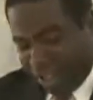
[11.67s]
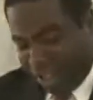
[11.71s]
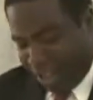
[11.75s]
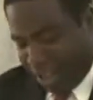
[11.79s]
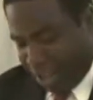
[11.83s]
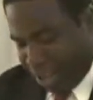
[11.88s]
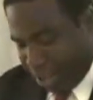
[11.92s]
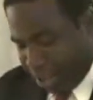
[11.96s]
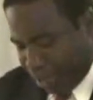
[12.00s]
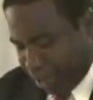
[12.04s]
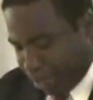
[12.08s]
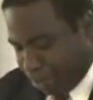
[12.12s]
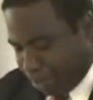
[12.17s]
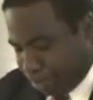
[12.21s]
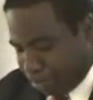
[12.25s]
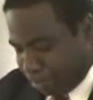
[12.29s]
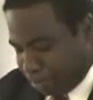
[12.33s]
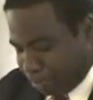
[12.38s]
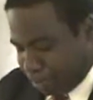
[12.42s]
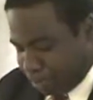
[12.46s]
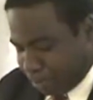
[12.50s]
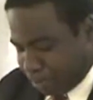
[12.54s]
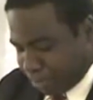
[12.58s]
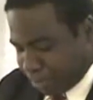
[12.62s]
Um,
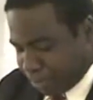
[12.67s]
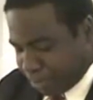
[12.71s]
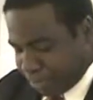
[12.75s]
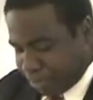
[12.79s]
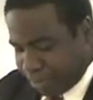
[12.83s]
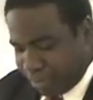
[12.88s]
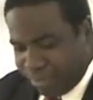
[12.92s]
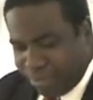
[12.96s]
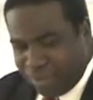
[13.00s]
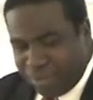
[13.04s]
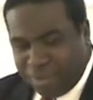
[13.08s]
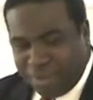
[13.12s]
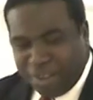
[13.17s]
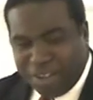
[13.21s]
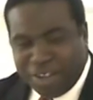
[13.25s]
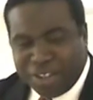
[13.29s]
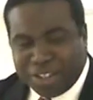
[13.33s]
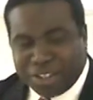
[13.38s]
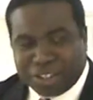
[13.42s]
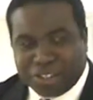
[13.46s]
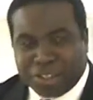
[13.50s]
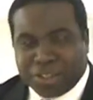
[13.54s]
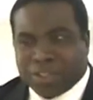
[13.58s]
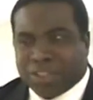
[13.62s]

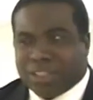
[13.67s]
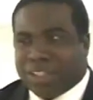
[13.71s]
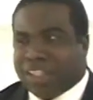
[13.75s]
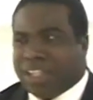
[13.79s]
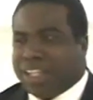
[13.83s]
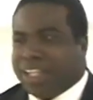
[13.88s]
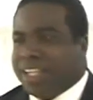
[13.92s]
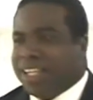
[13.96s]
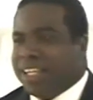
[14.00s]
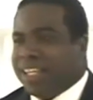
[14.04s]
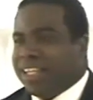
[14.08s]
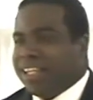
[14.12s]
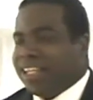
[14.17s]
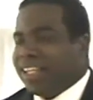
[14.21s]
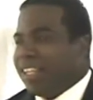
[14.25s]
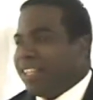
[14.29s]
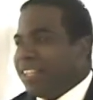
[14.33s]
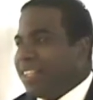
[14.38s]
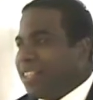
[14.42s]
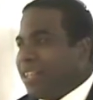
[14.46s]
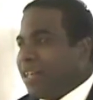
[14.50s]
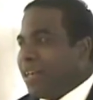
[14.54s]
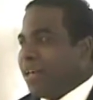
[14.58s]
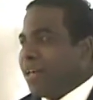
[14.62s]
certainly,
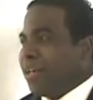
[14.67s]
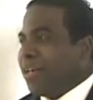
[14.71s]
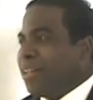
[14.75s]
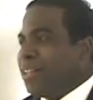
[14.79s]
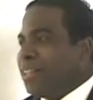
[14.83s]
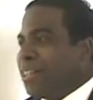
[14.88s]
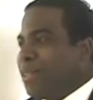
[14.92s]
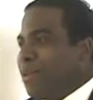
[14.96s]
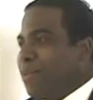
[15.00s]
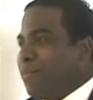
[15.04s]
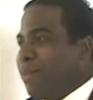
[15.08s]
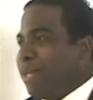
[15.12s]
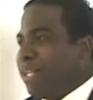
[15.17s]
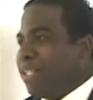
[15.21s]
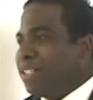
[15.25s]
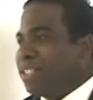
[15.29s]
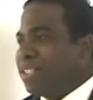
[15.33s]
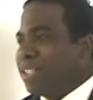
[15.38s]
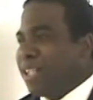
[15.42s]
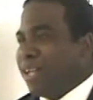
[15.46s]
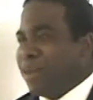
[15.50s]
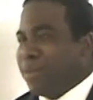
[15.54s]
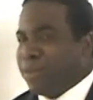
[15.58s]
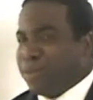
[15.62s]
the the
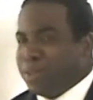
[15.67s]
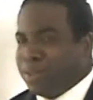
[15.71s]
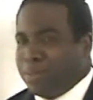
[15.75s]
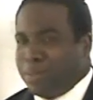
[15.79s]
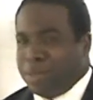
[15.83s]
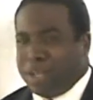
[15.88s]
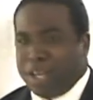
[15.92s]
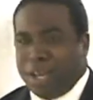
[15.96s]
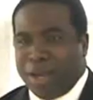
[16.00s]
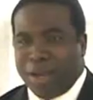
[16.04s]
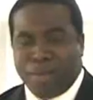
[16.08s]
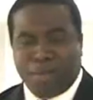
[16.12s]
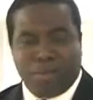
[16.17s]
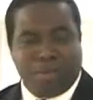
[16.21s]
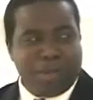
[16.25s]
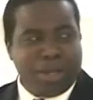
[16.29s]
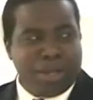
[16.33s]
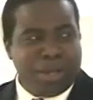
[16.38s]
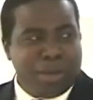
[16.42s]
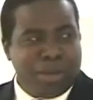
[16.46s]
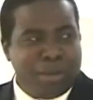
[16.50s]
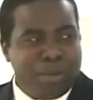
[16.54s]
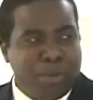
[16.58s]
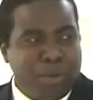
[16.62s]
men's club has become
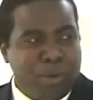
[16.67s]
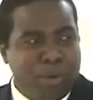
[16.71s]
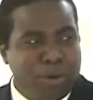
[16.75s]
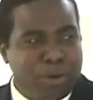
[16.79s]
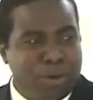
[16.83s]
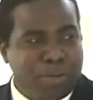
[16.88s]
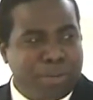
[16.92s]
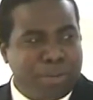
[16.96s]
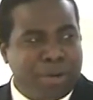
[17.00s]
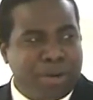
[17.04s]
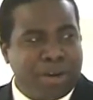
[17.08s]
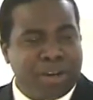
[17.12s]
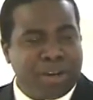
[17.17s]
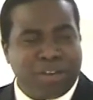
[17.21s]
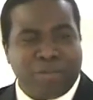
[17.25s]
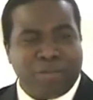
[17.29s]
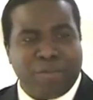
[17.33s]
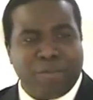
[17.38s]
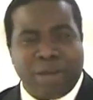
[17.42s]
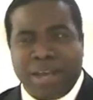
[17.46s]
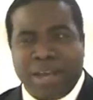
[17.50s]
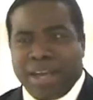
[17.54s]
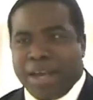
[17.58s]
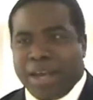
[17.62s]
an important part
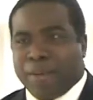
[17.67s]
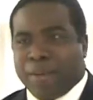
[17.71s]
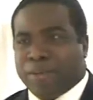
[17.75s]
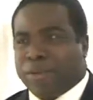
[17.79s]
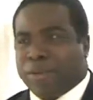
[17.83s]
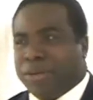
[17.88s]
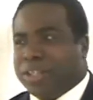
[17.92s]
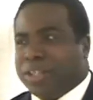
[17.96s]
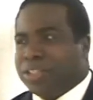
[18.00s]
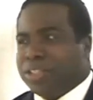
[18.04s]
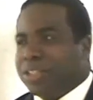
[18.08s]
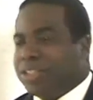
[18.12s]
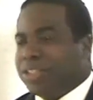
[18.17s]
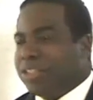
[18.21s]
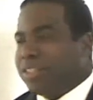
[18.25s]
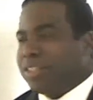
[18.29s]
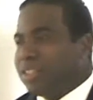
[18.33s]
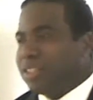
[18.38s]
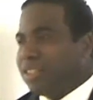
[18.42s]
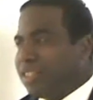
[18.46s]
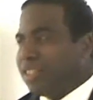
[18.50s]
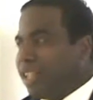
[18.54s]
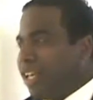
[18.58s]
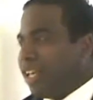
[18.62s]
of my
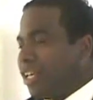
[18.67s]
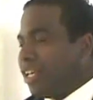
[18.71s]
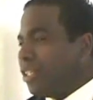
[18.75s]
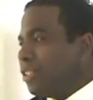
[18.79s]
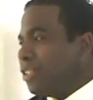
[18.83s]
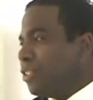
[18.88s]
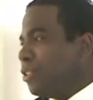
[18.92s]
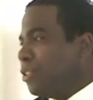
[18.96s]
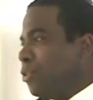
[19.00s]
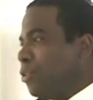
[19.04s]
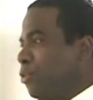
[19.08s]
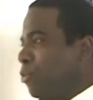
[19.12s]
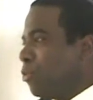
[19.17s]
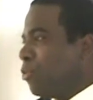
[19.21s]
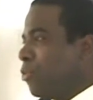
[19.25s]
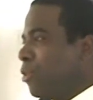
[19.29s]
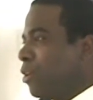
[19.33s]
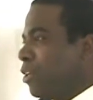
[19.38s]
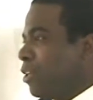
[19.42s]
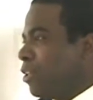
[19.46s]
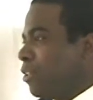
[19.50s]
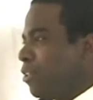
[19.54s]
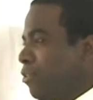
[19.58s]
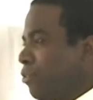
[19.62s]
operations as youth
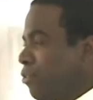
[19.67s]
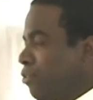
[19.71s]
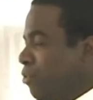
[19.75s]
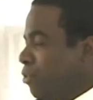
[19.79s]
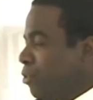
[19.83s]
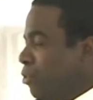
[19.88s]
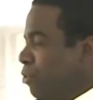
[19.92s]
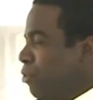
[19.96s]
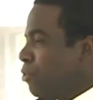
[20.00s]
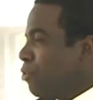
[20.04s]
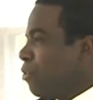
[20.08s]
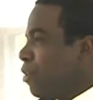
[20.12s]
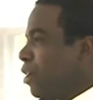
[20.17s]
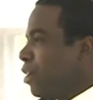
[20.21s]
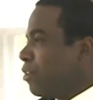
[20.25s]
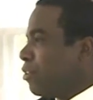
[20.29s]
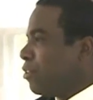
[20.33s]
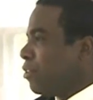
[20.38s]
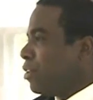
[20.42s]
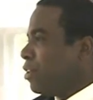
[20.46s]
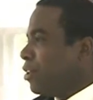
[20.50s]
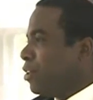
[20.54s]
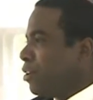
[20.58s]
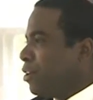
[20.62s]
director, youth
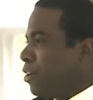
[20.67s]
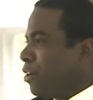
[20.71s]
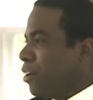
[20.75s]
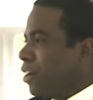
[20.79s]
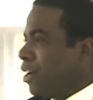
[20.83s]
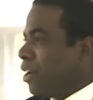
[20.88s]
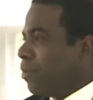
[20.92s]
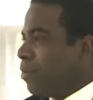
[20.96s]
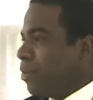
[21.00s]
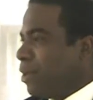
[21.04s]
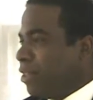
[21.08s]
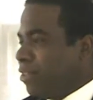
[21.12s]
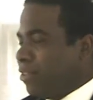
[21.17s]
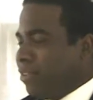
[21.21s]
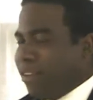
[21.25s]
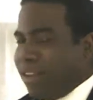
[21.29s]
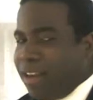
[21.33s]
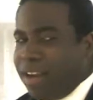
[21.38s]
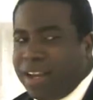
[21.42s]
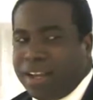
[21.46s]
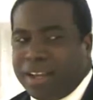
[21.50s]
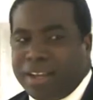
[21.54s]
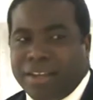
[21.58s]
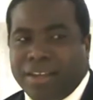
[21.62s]
director here at Beth
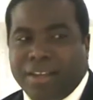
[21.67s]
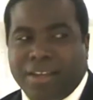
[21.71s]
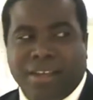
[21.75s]
Tzedec.